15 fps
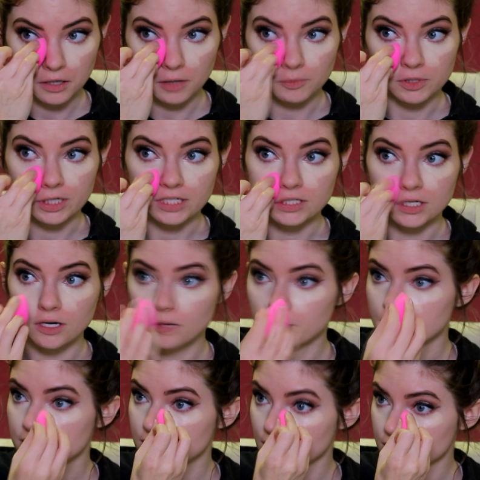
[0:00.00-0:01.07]
A couple nights
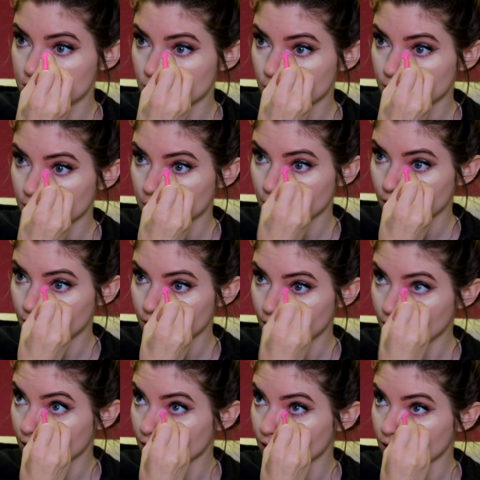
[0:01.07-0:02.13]
ago, me and Dustin were in the
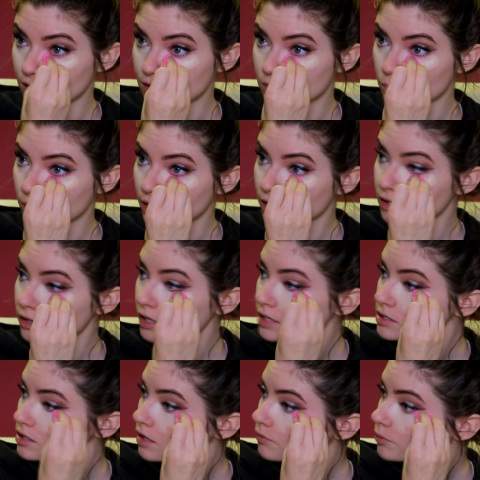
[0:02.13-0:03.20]
bed and we had the
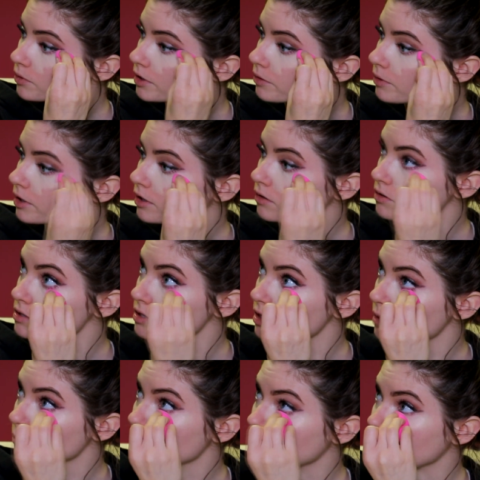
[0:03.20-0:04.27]
lights off. We were like ready to go to
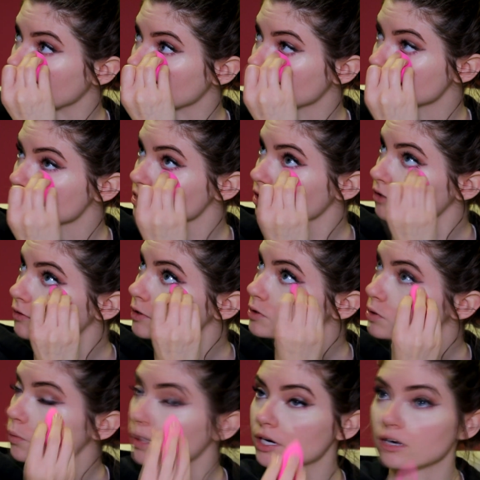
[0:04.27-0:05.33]
sleep and I couldn't tell if
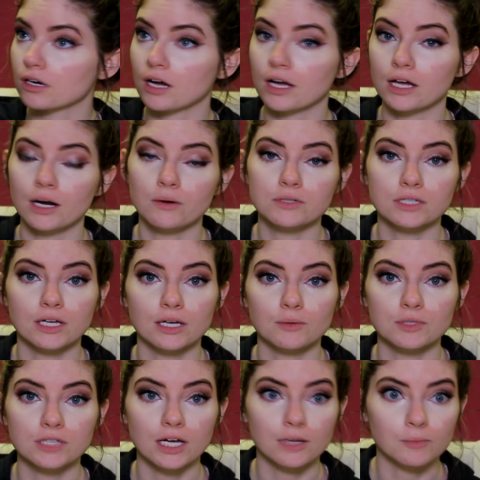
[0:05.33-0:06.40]
he was awake or not. And I was
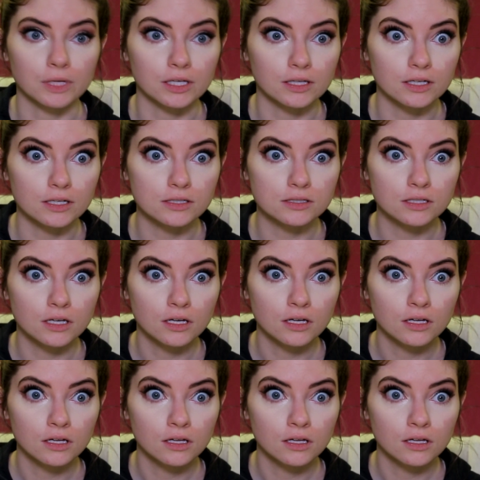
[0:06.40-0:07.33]
laying beside him like this,